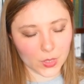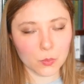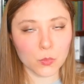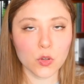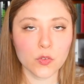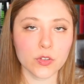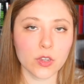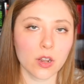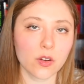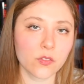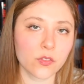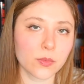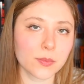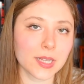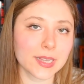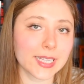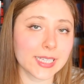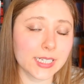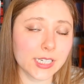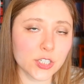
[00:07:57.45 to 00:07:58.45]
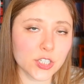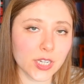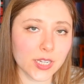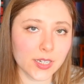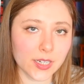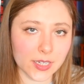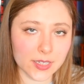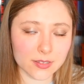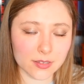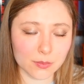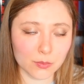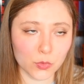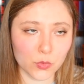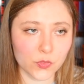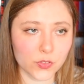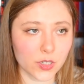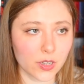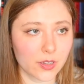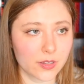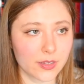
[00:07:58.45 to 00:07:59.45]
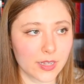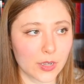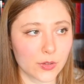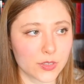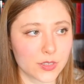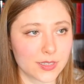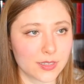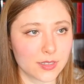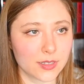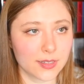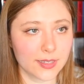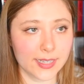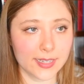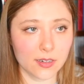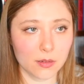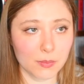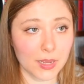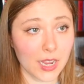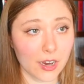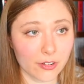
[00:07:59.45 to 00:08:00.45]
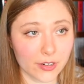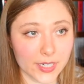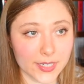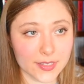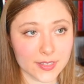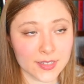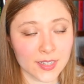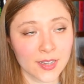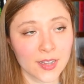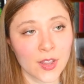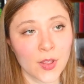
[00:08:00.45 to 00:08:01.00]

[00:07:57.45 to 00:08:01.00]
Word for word: moved on from the Lady Janies and moved on now to the Lady Marys.